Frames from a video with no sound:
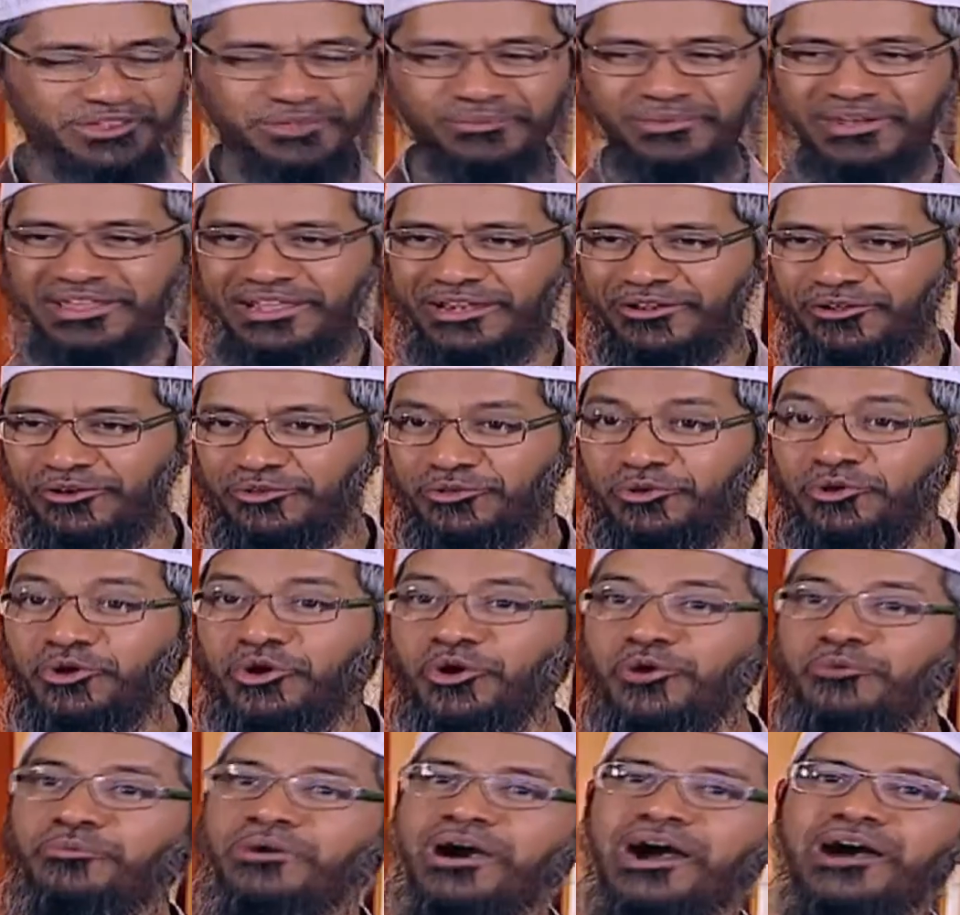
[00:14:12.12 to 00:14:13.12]
I medical college,
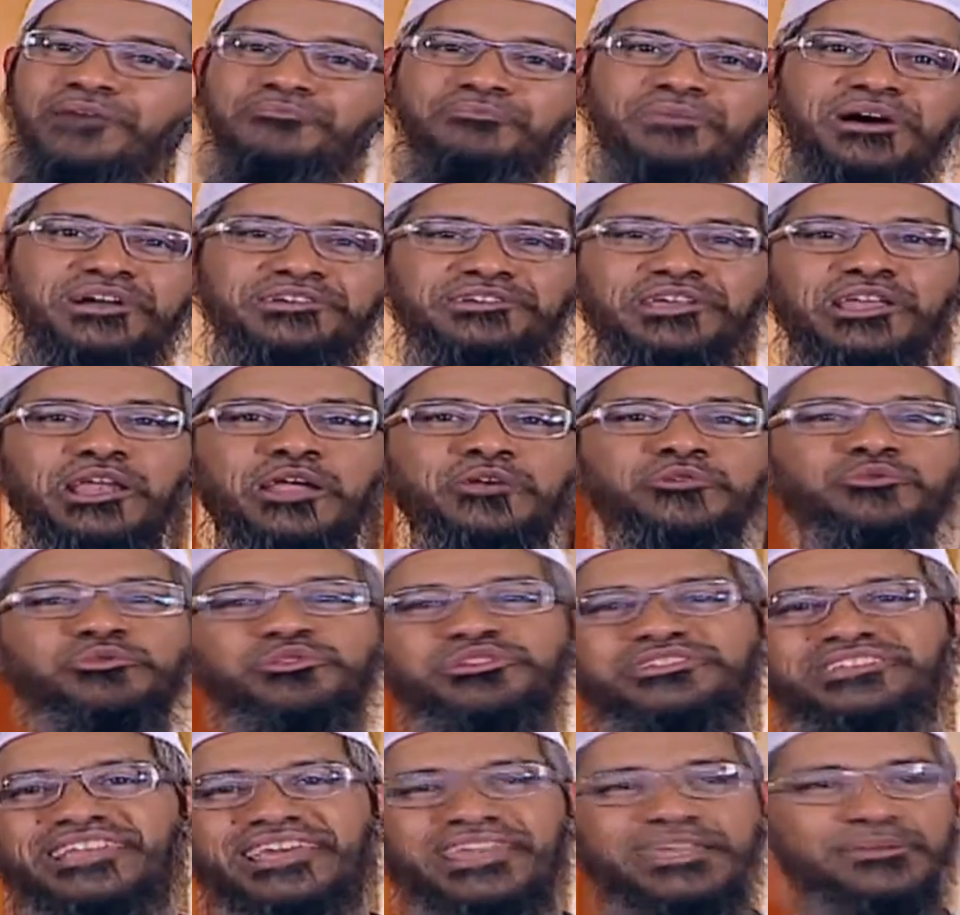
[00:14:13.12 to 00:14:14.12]
oh wow, mashallah,
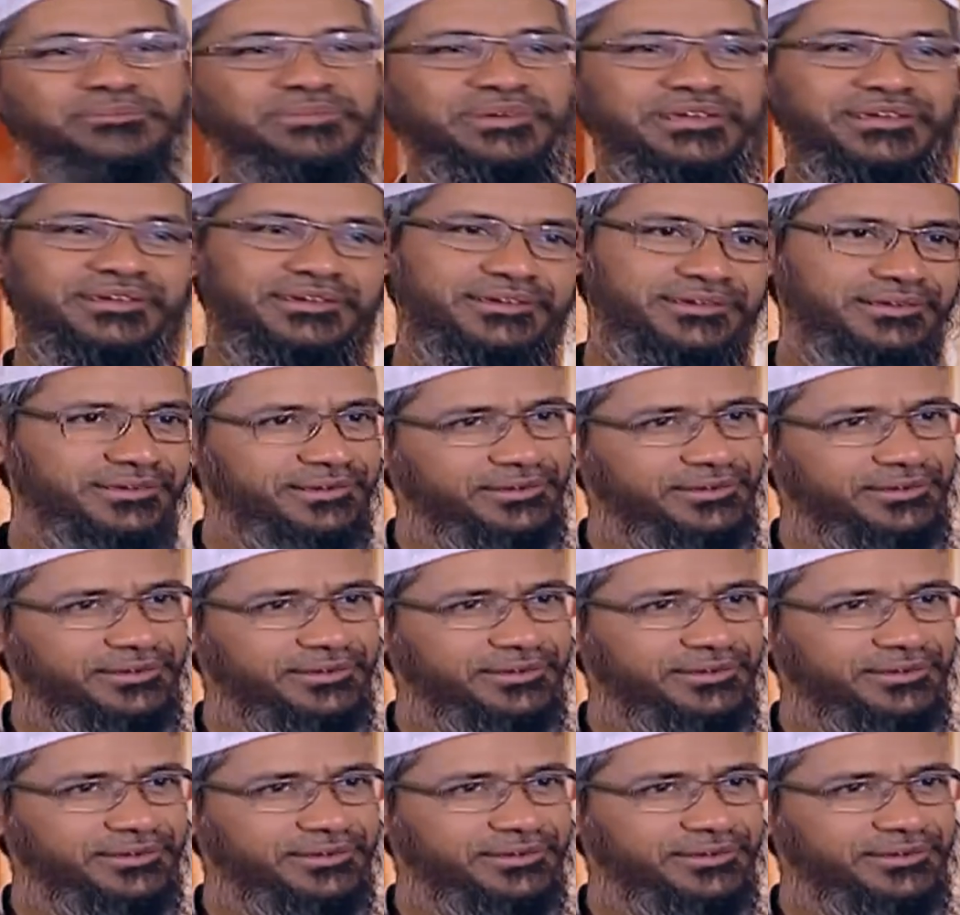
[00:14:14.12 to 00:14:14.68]
noor chehre pe.